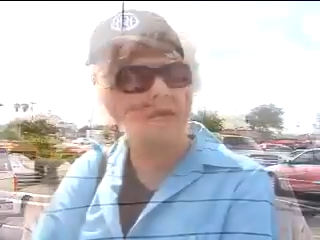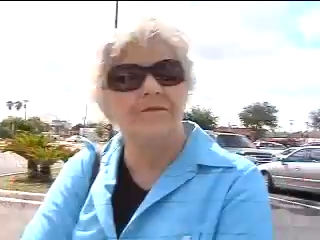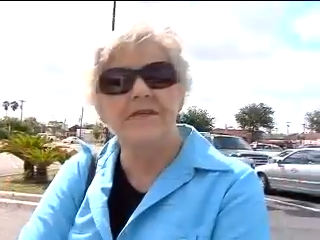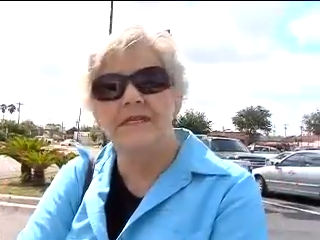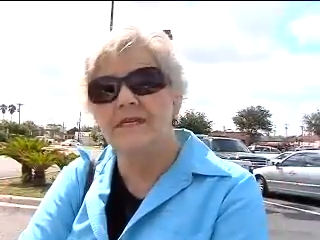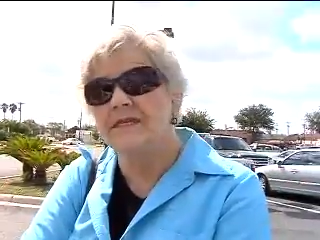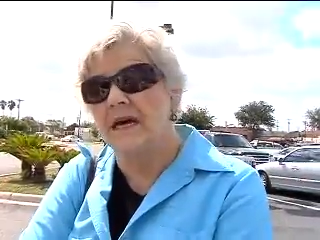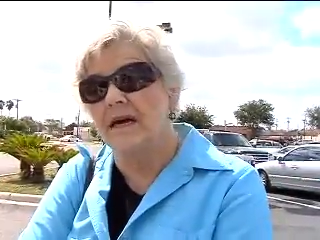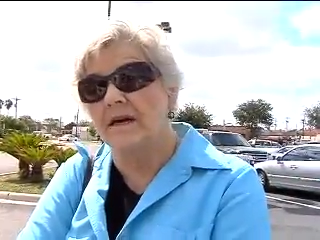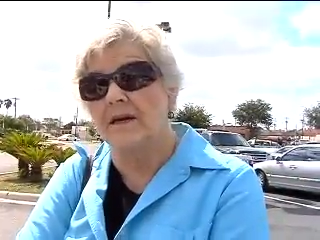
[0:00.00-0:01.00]
that. If he sees
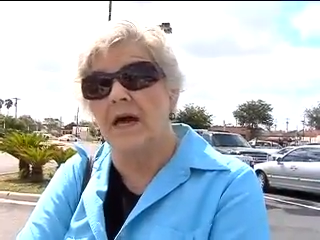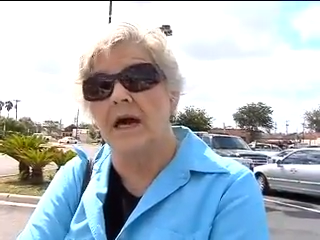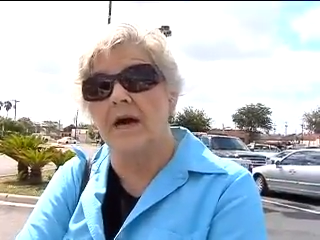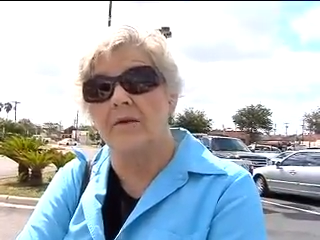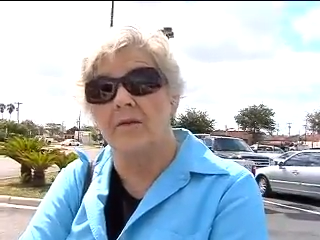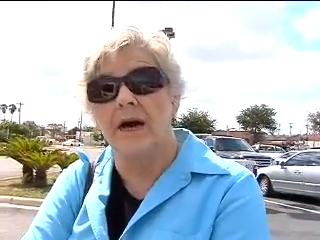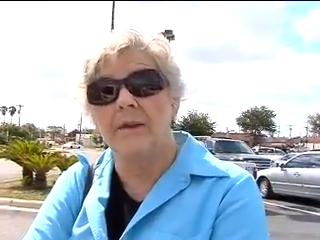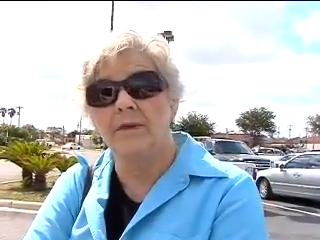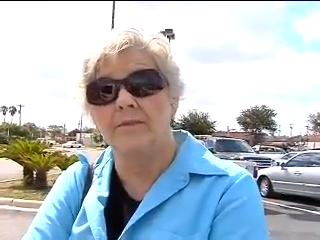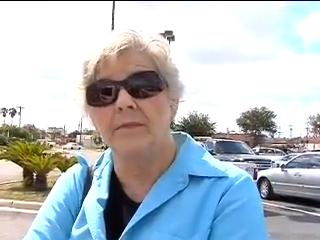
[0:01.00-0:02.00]
a, a
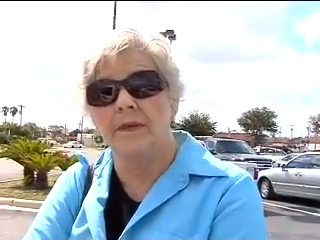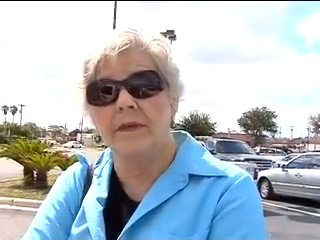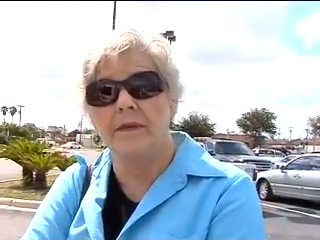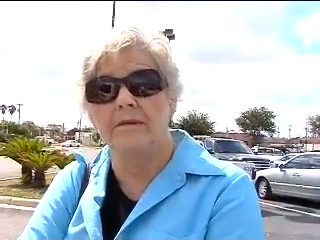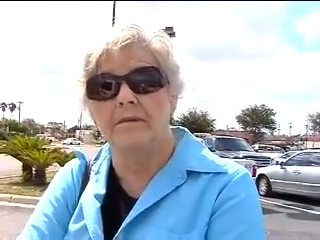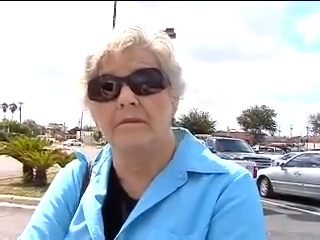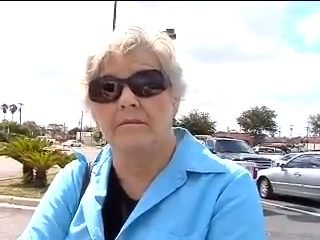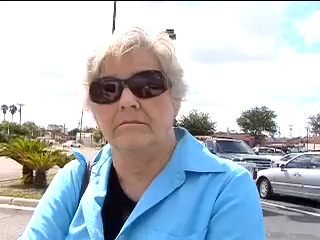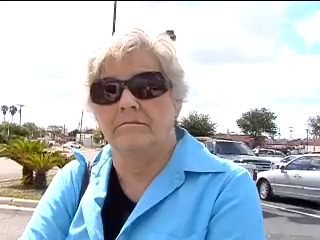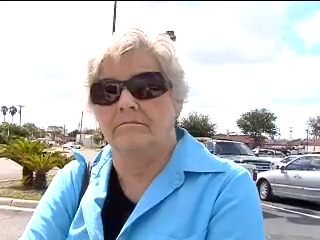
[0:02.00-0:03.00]
crime in,
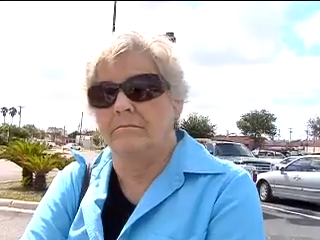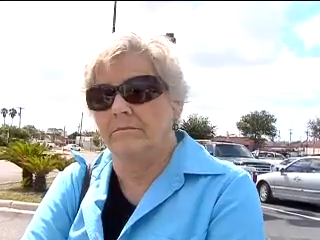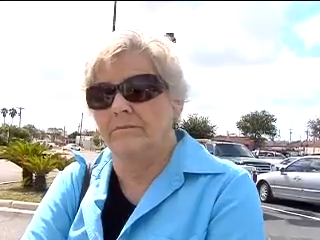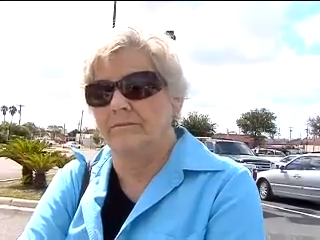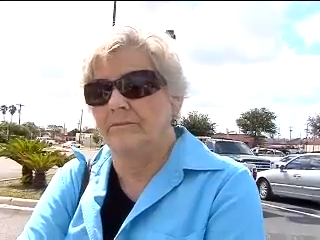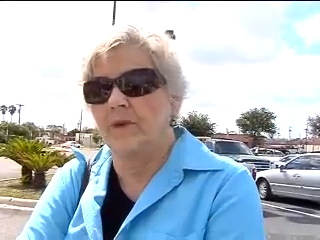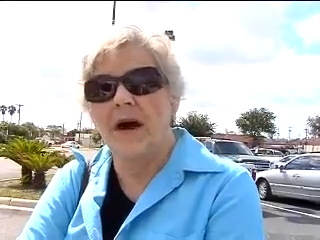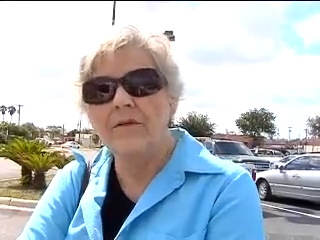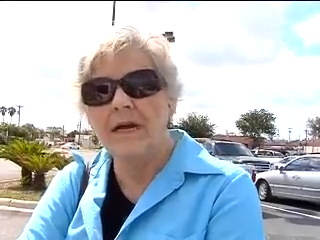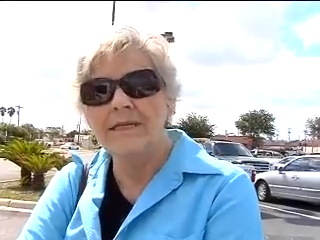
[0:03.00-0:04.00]
in
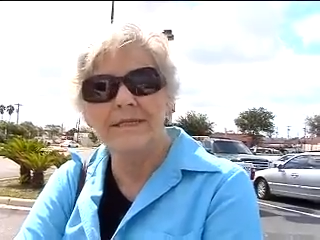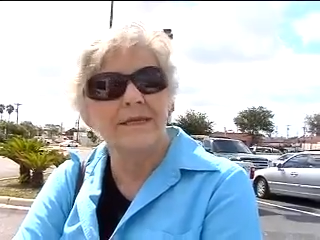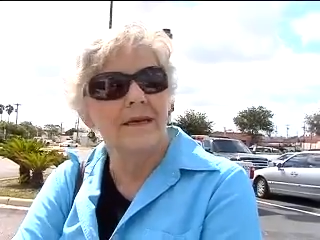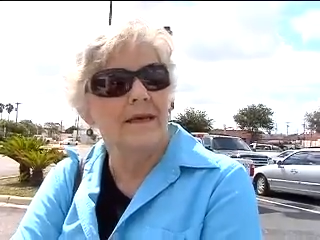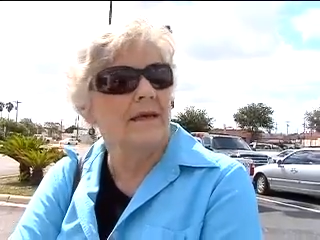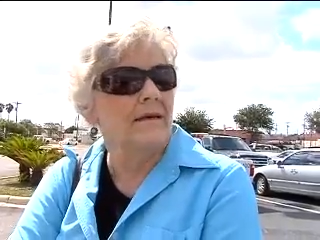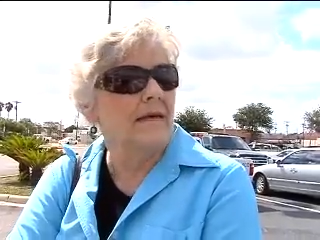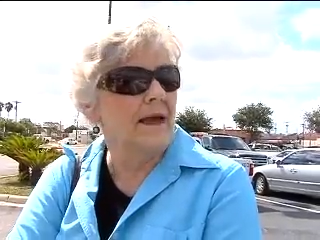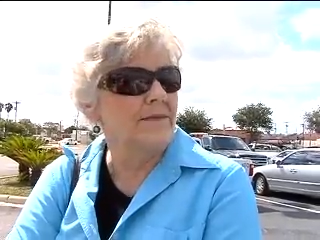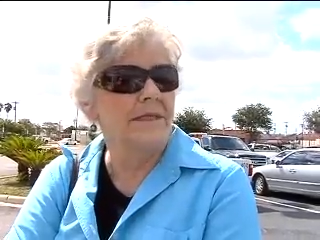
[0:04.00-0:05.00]
progress?
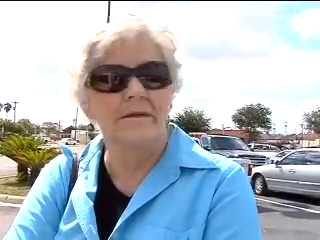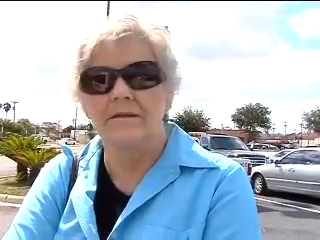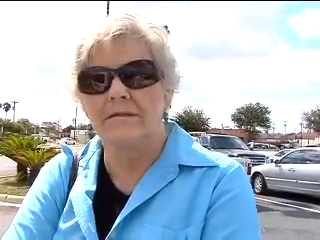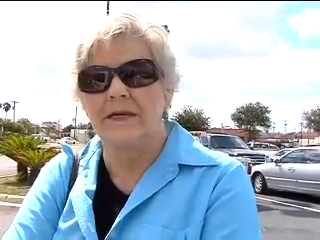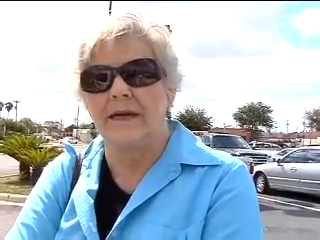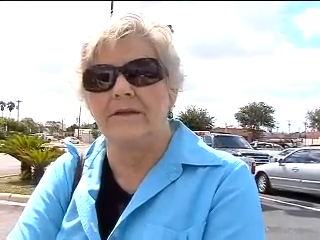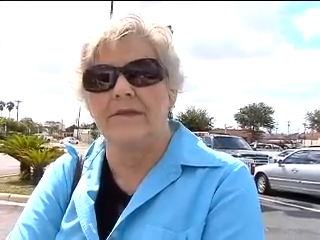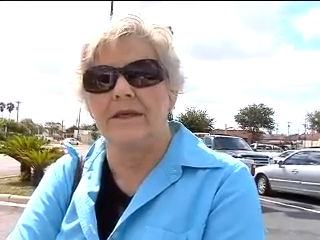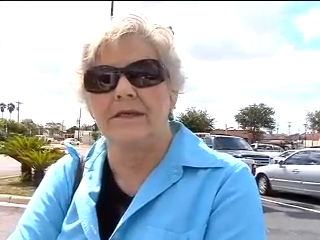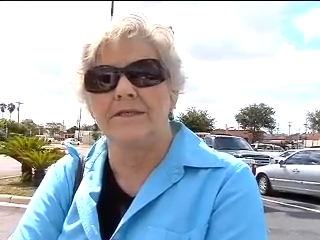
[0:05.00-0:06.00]
Absolutely, I
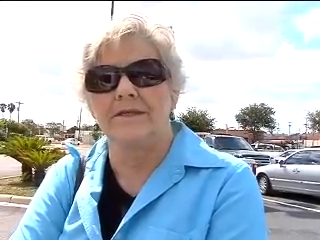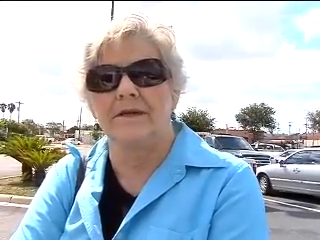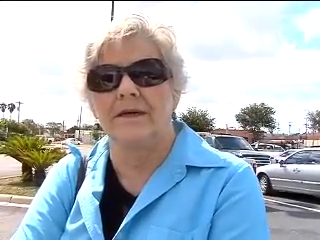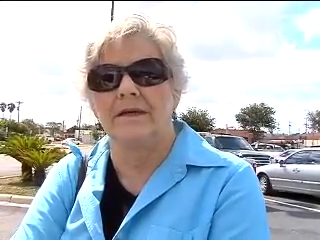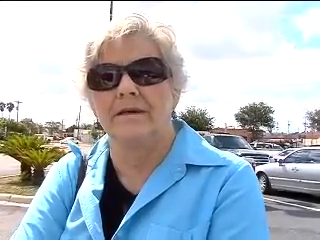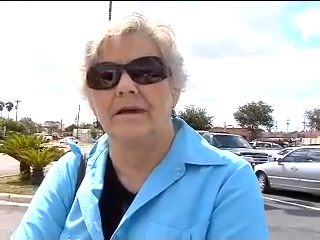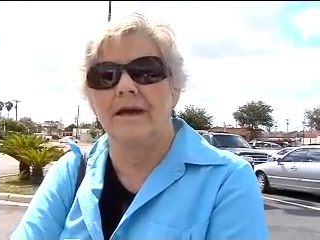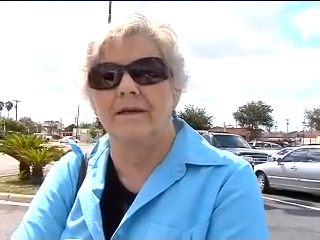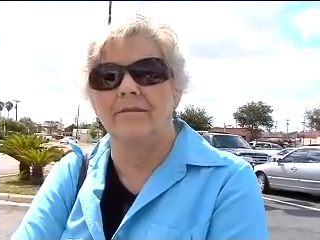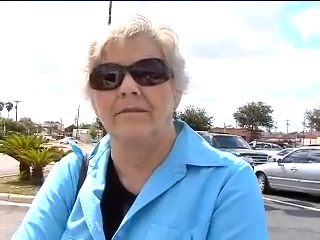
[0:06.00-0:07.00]
think he should.
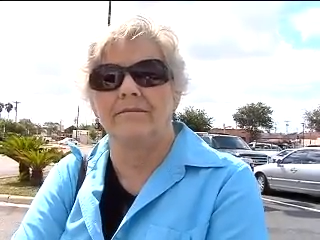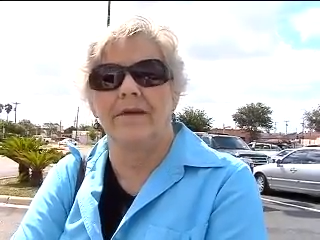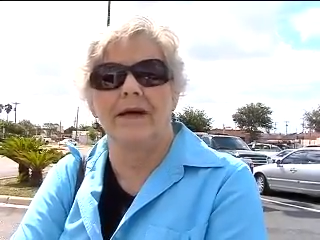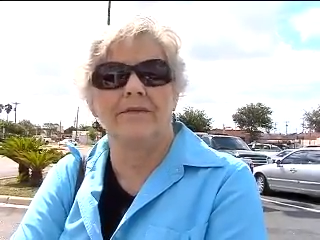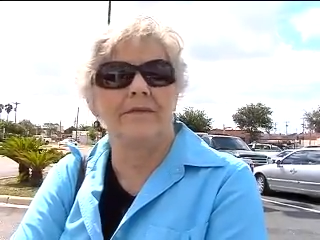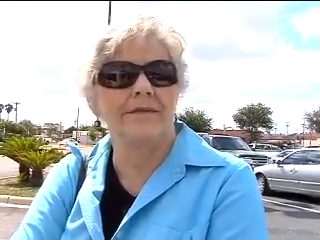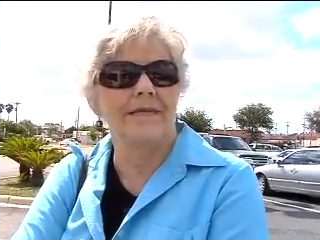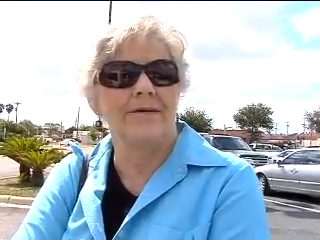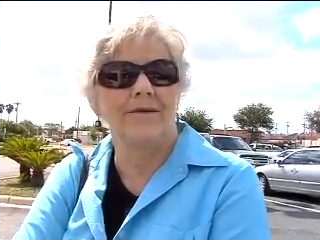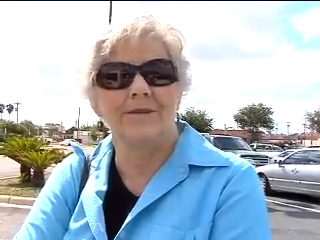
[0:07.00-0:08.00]
I,
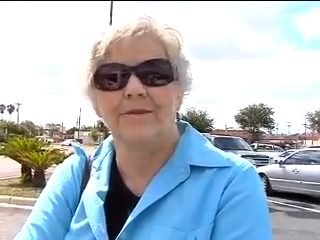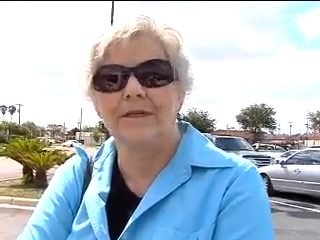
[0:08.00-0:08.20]
isn't that what the